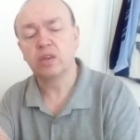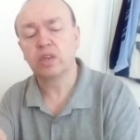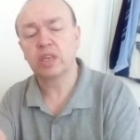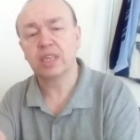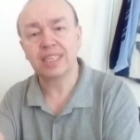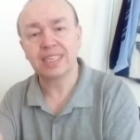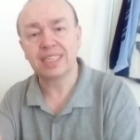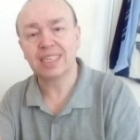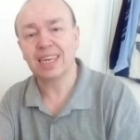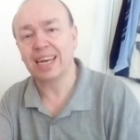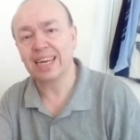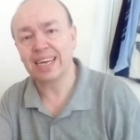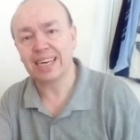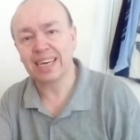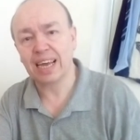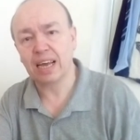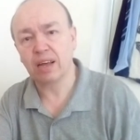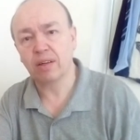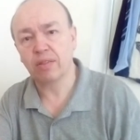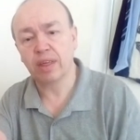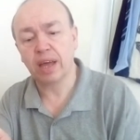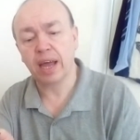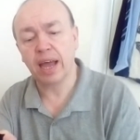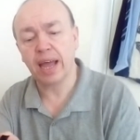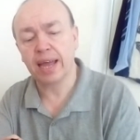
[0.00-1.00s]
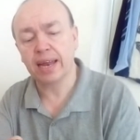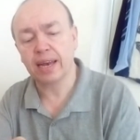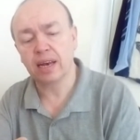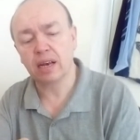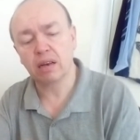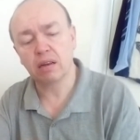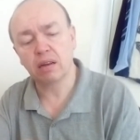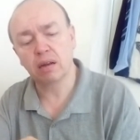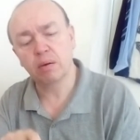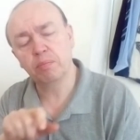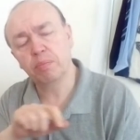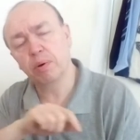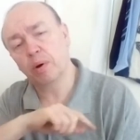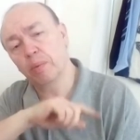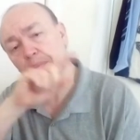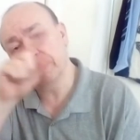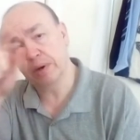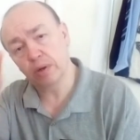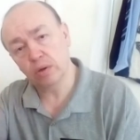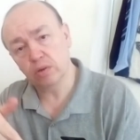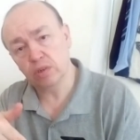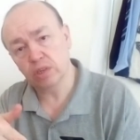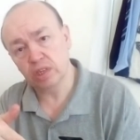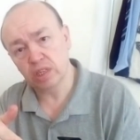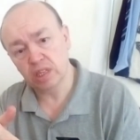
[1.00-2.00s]
You can take out the handle and
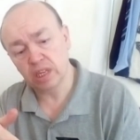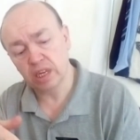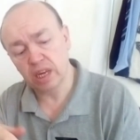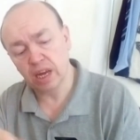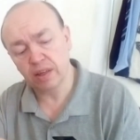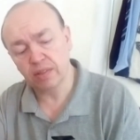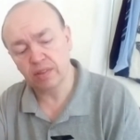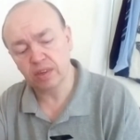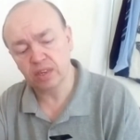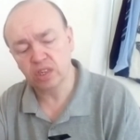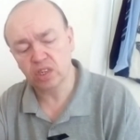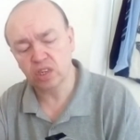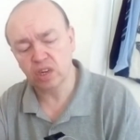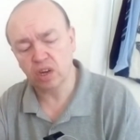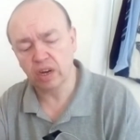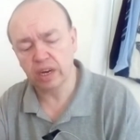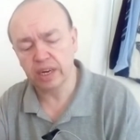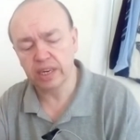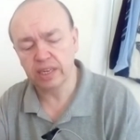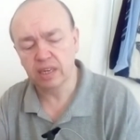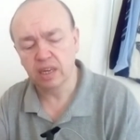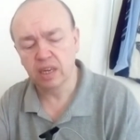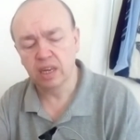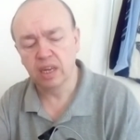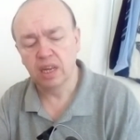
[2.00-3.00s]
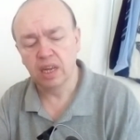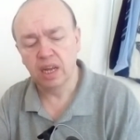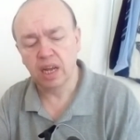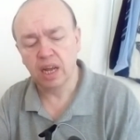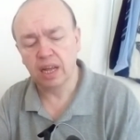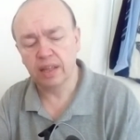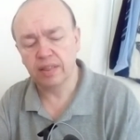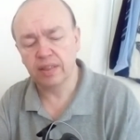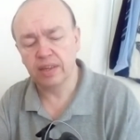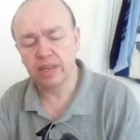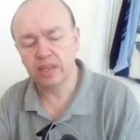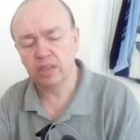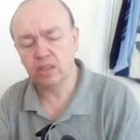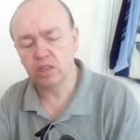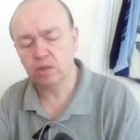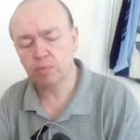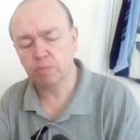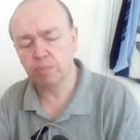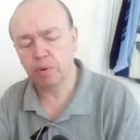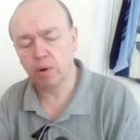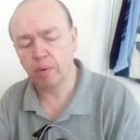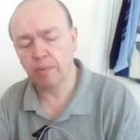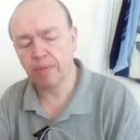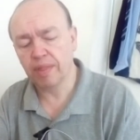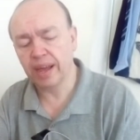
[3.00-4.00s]
pop it onto the other side and then
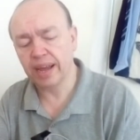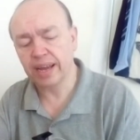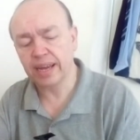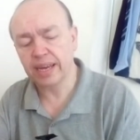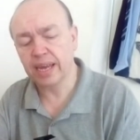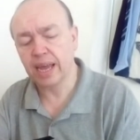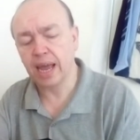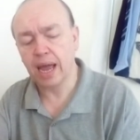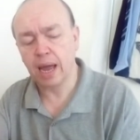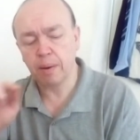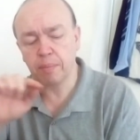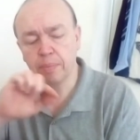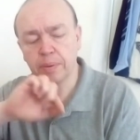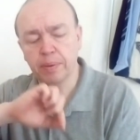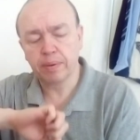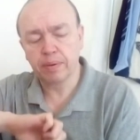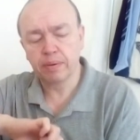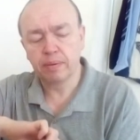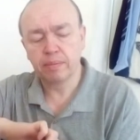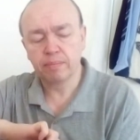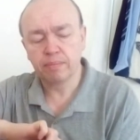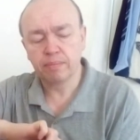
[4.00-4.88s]
just pop that cap